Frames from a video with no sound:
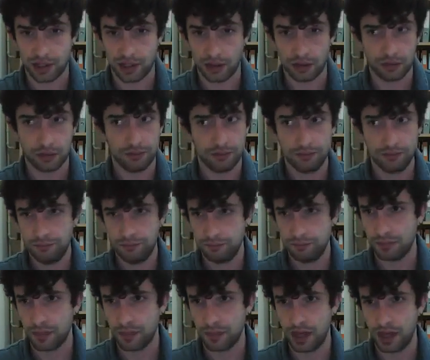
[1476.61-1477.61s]
So
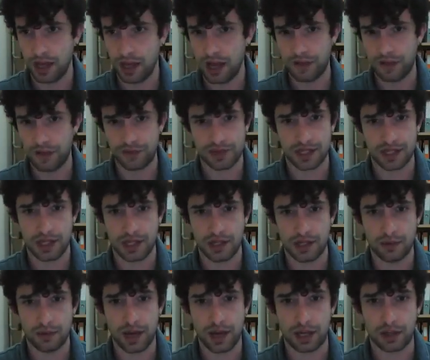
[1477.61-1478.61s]
I've
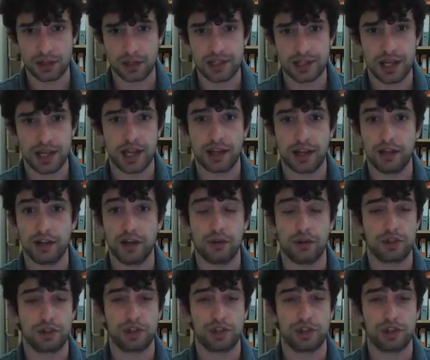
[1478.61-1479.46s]
seen records saying,